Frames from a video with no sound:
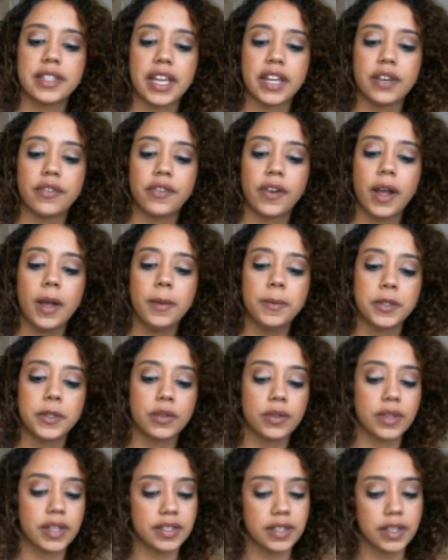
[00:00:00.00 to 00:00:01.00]
Knight of Cups,
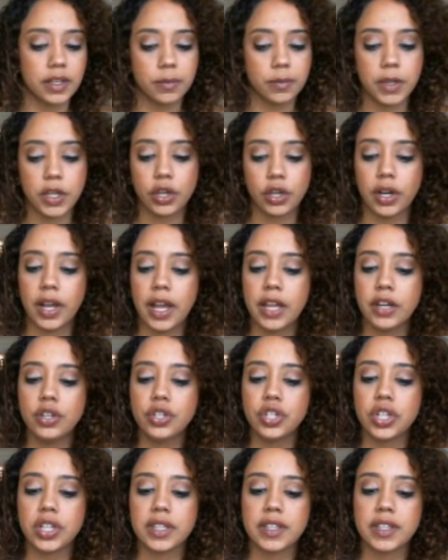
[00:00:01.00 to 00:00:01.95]
so that's going to be your energy.